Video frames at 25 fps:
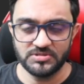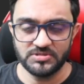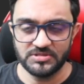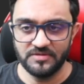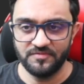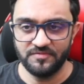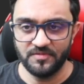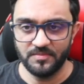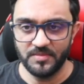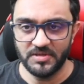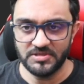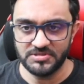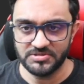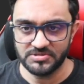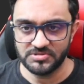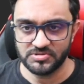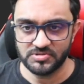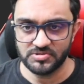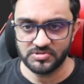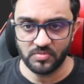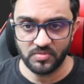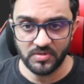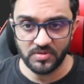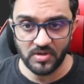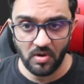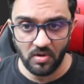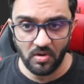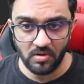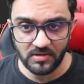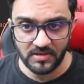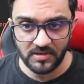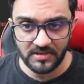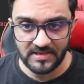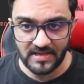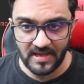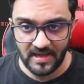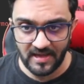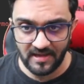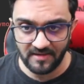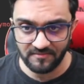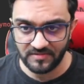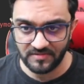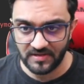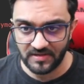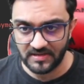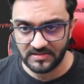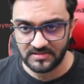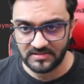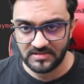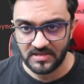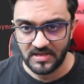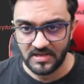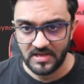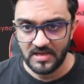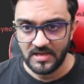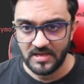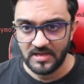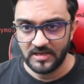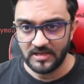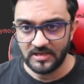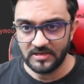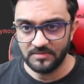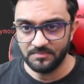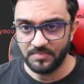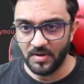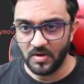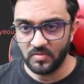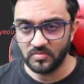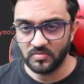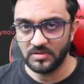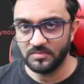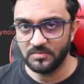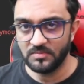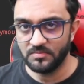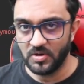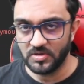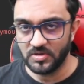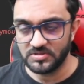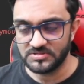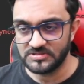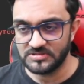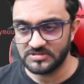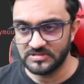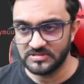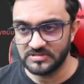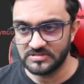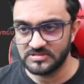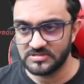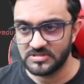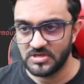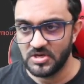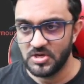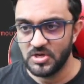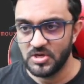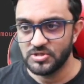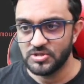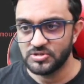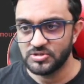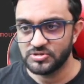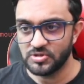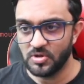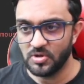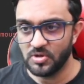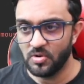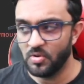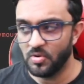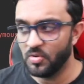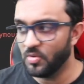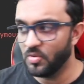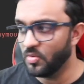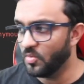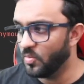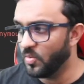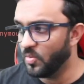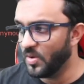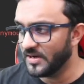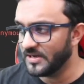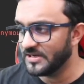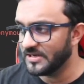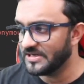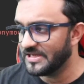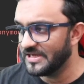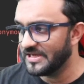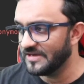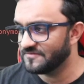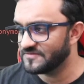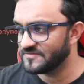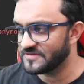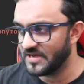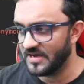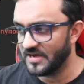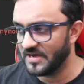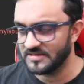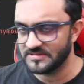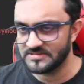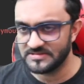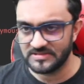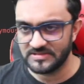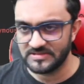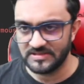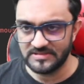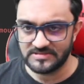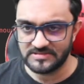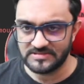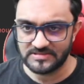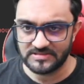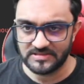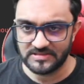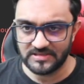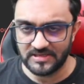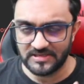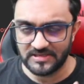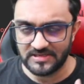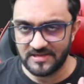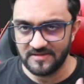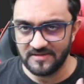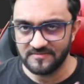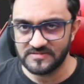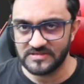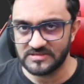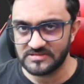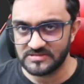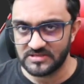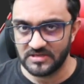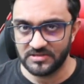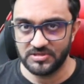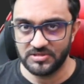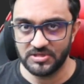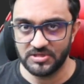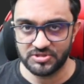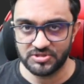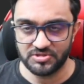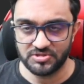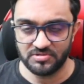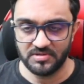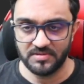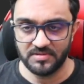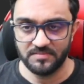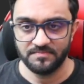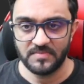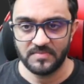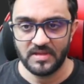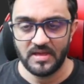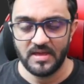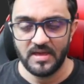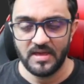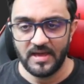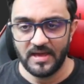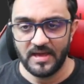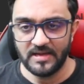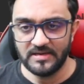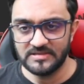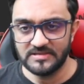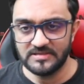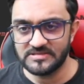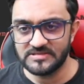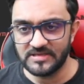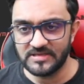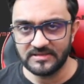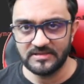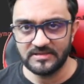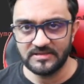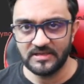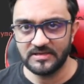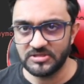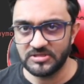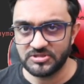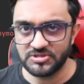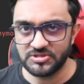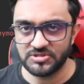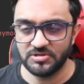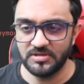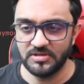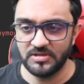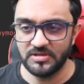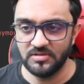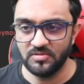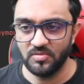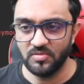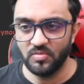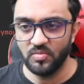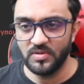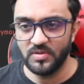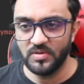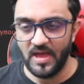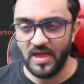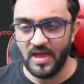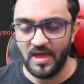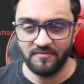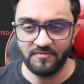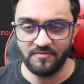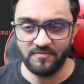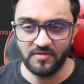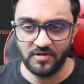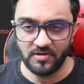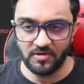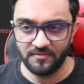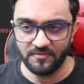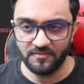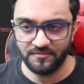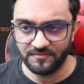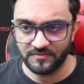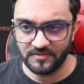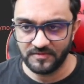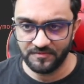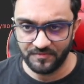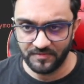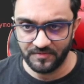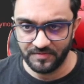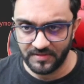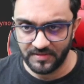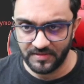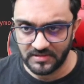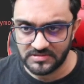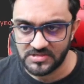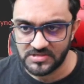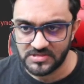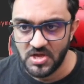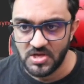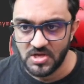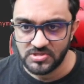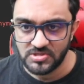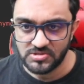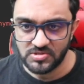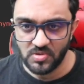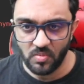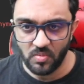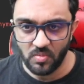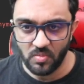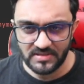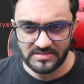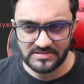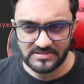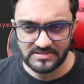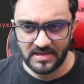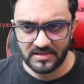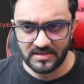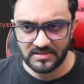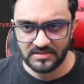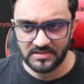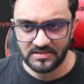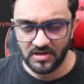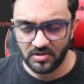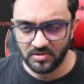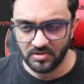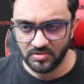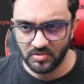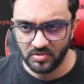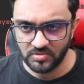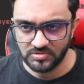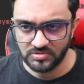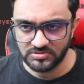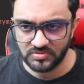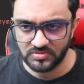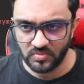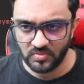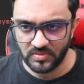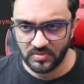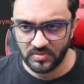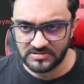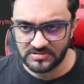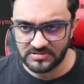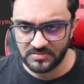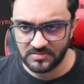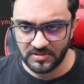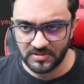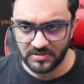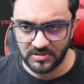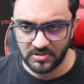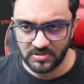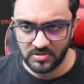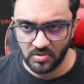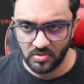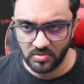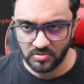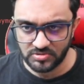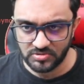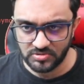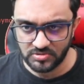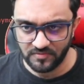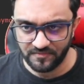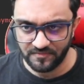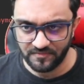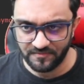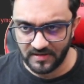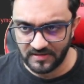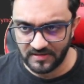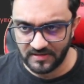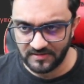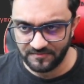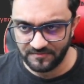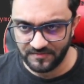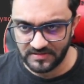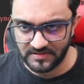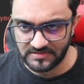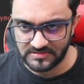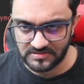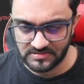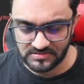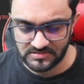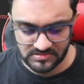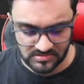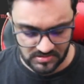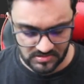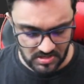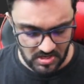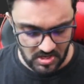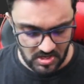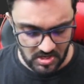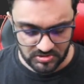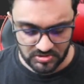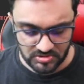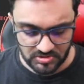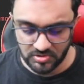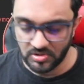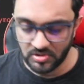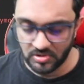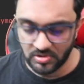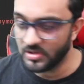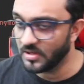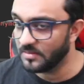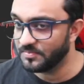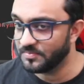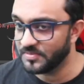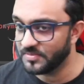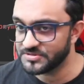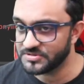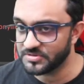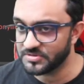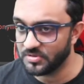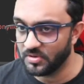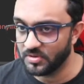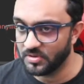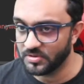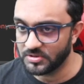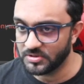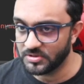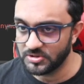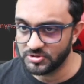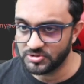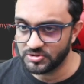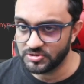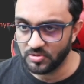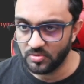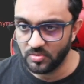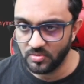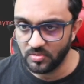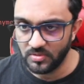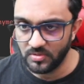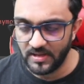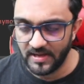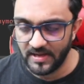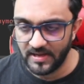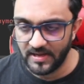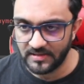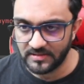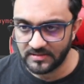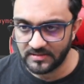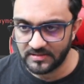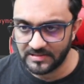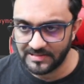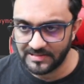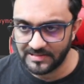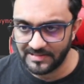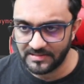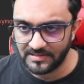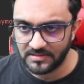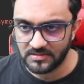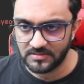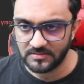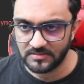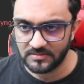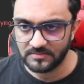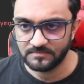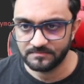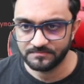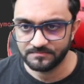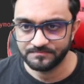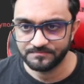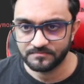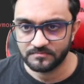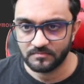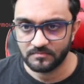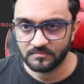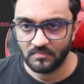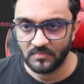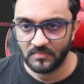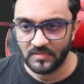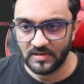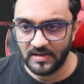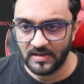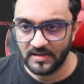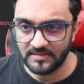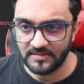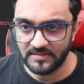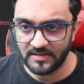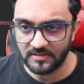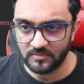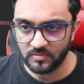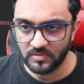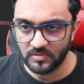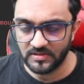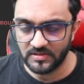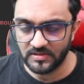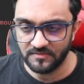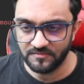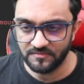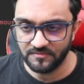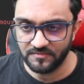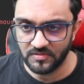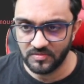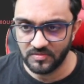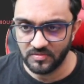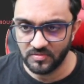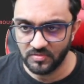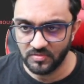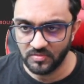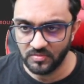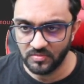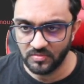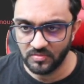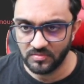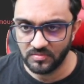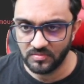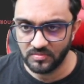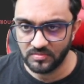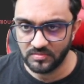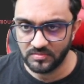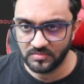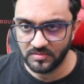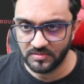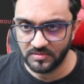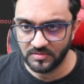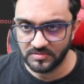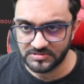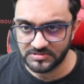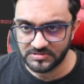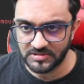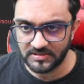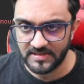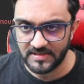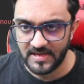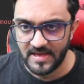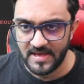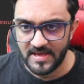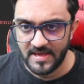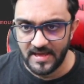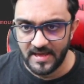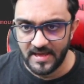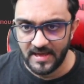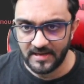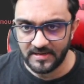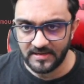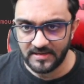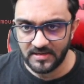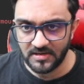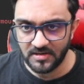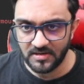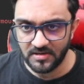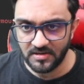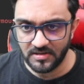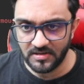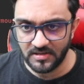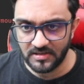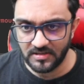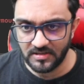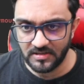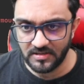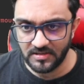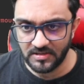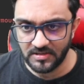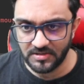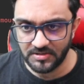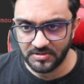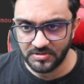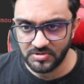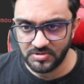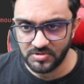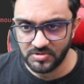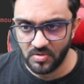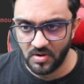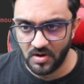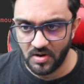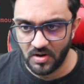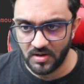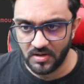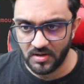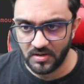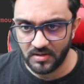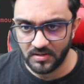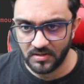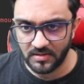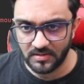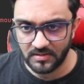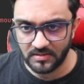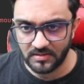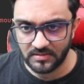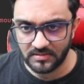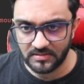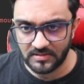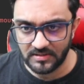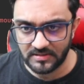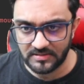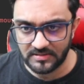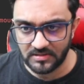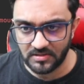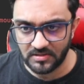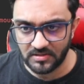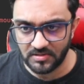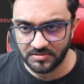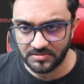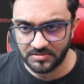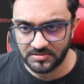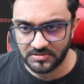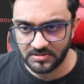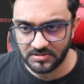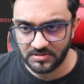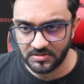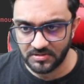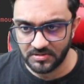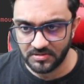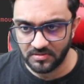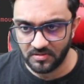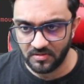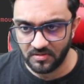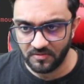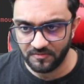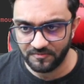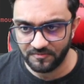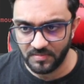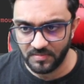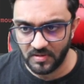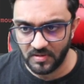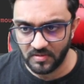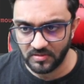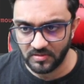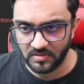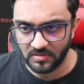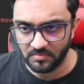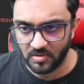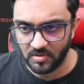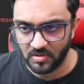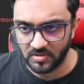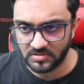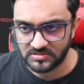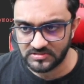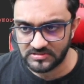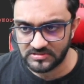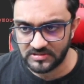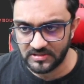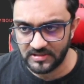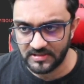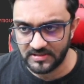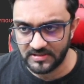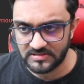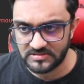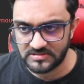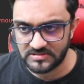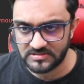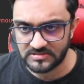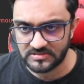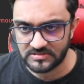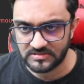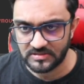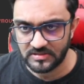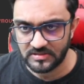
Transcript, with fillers: information. So we already have that in bounding boxes. So what it gives us is it gives us a dictionary. And inside that dictionary, we have a lot of different things. So what exactly are those? We can simply go to find faces. So you can press on control and click, and that will give you the result. And here uh, you are getting a return of bounding box list.